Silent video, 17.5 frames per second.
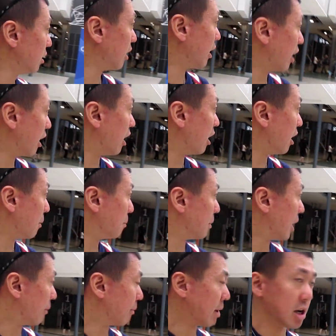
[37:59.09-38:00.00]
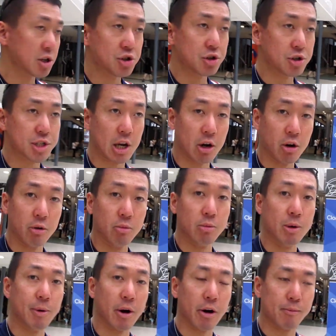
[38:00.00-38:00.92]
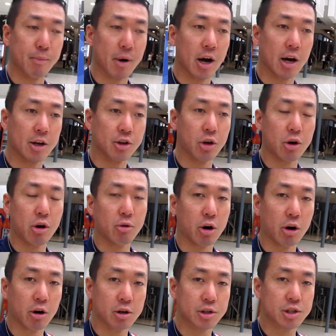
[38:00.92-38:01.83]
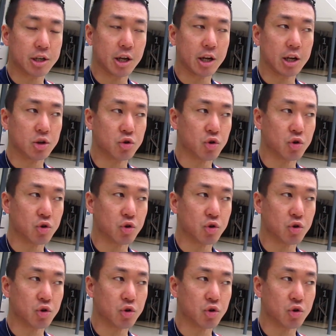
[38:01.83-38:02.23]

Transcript: Um, I managed to sell a wee bit of my Yu-Gi-Oh cards and then